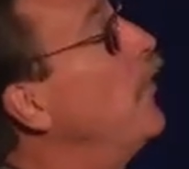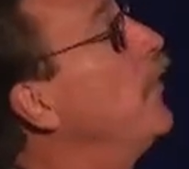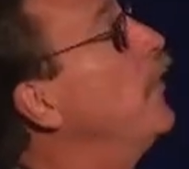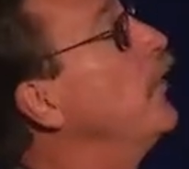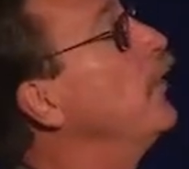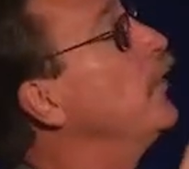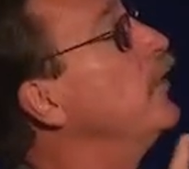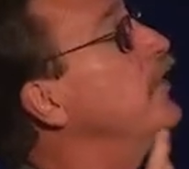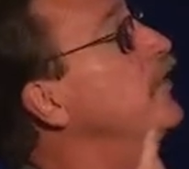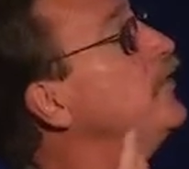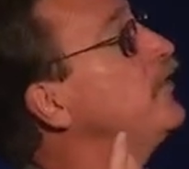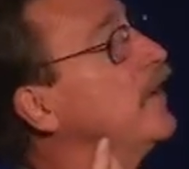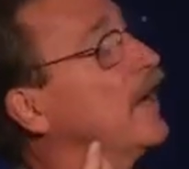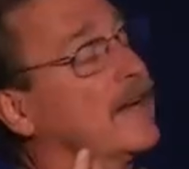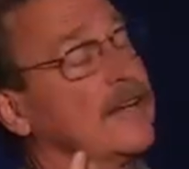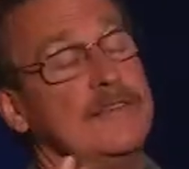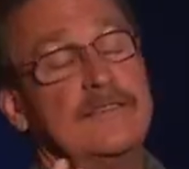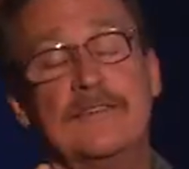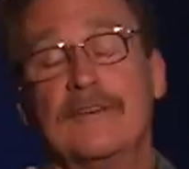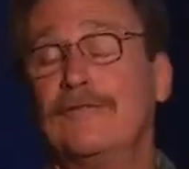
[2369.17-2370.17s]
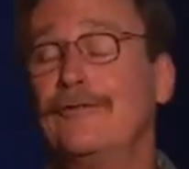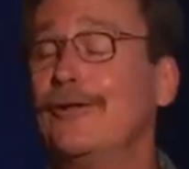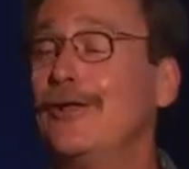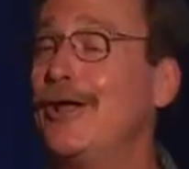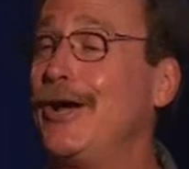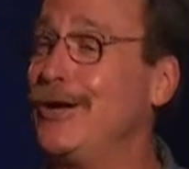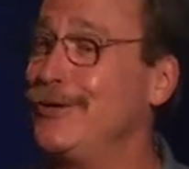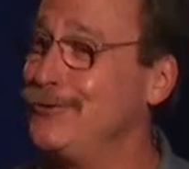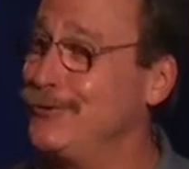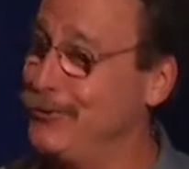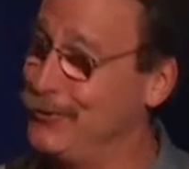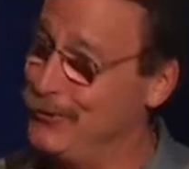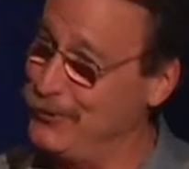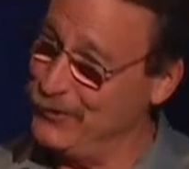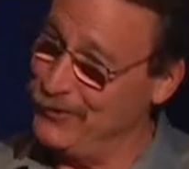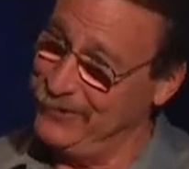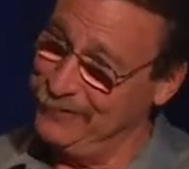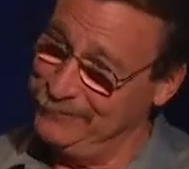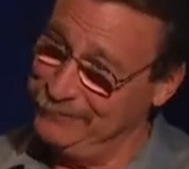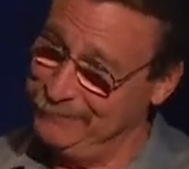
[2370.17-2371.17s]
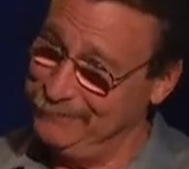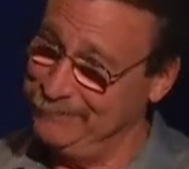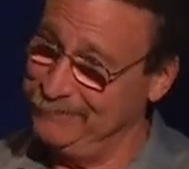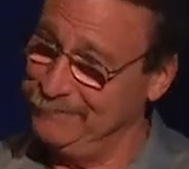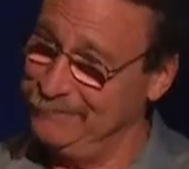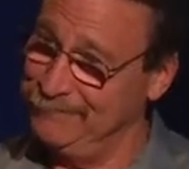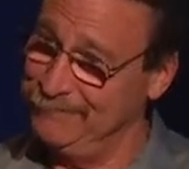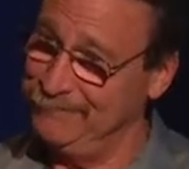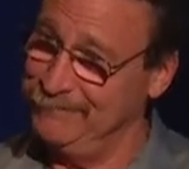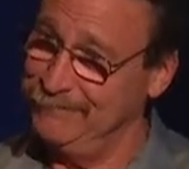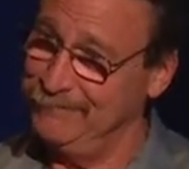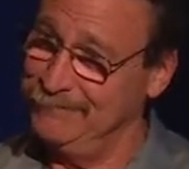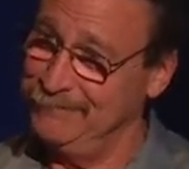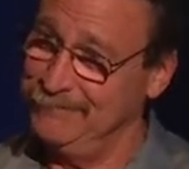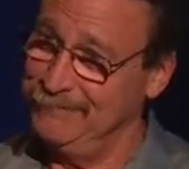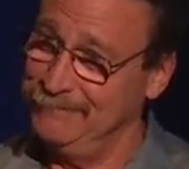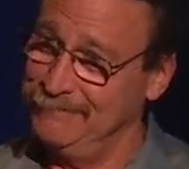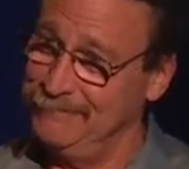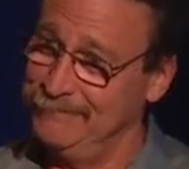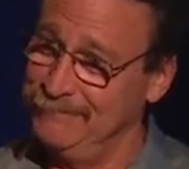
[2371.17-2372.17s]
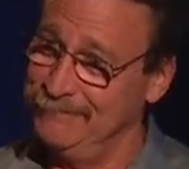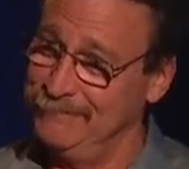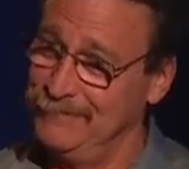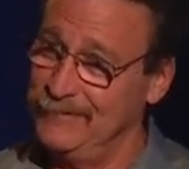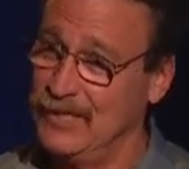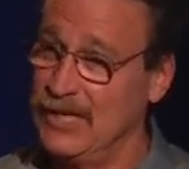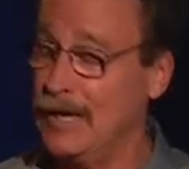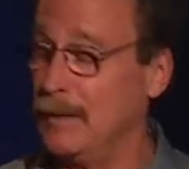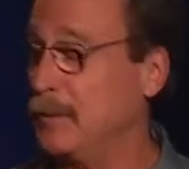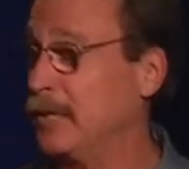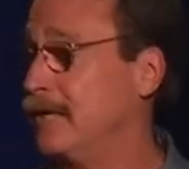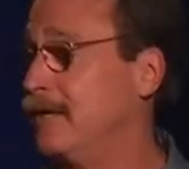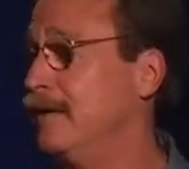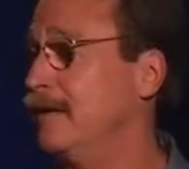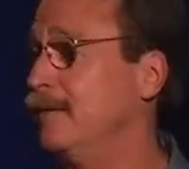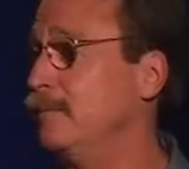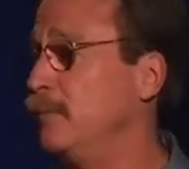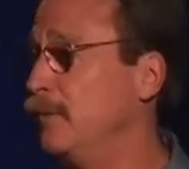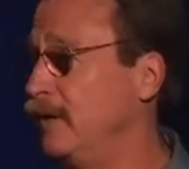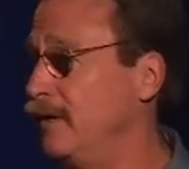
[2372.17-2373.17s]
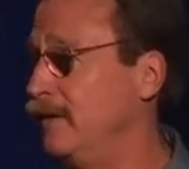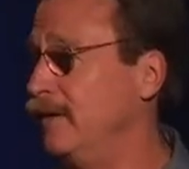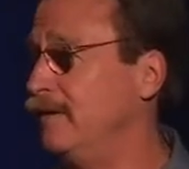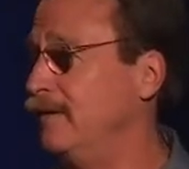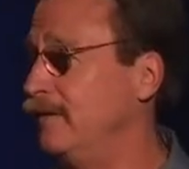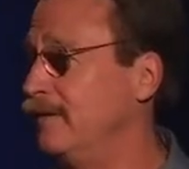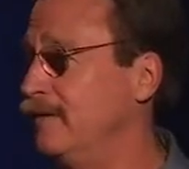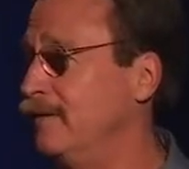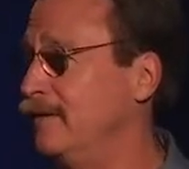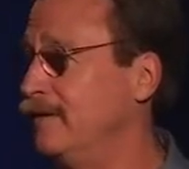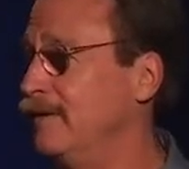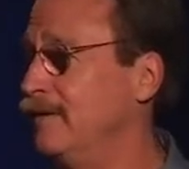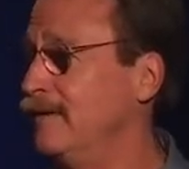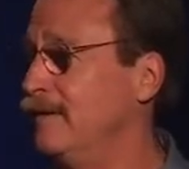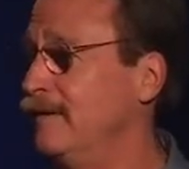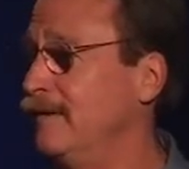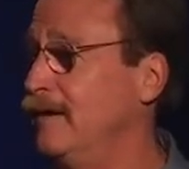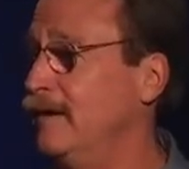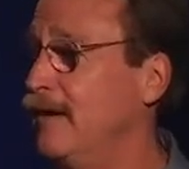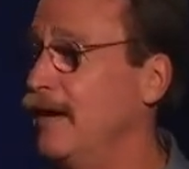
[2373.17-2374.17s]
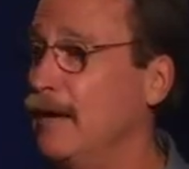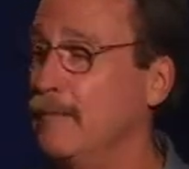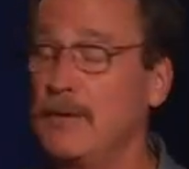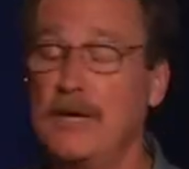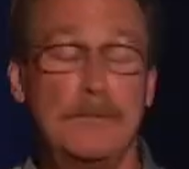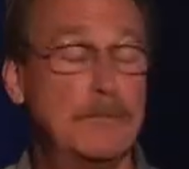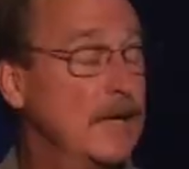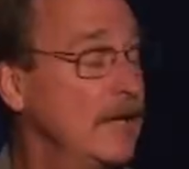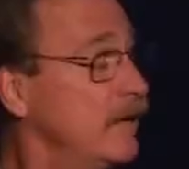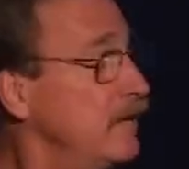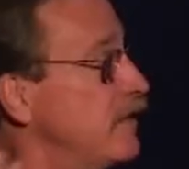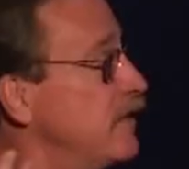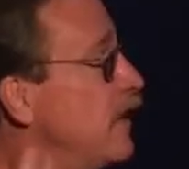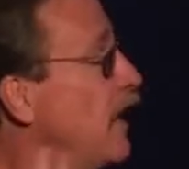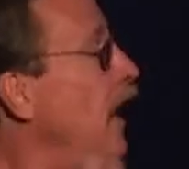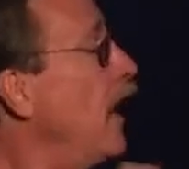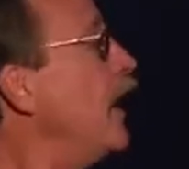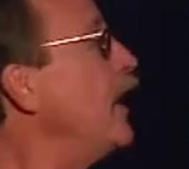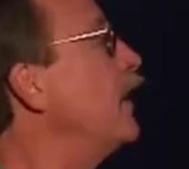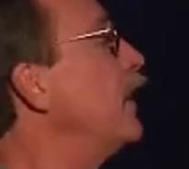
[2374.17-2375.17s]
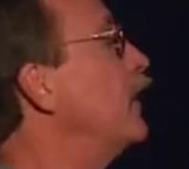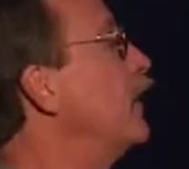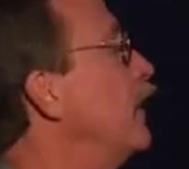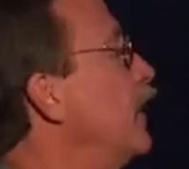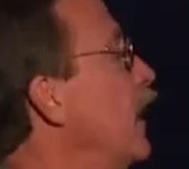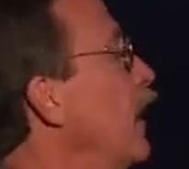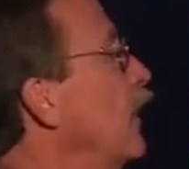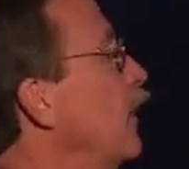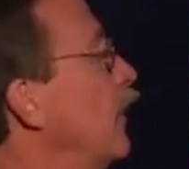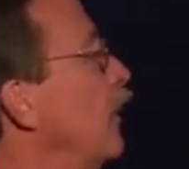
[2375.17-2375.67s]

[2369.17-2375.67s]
30 seconds of longitude. You gotta be kidding me. I mean, but tying it together